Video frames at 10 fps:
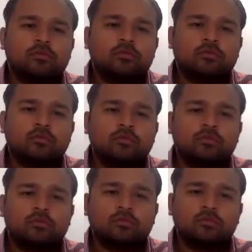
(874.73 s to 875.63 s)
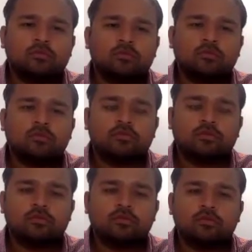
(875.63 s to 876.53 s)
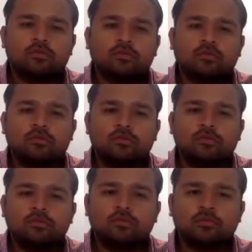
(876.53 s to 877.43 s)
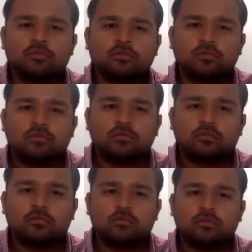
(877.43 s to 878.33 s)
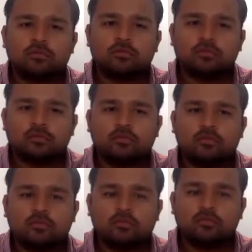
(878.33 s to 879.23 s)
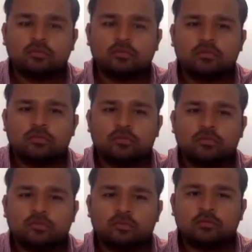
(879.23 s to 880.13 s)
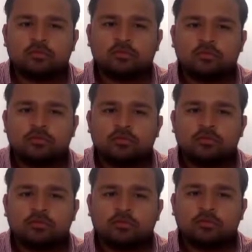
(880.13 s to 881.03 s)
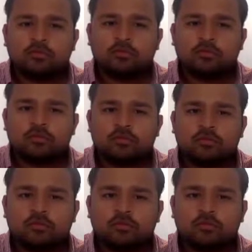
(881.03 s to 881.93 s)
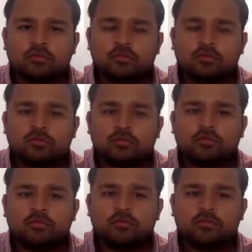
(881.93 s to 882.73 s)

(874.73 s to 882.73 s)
The person shown says nothing.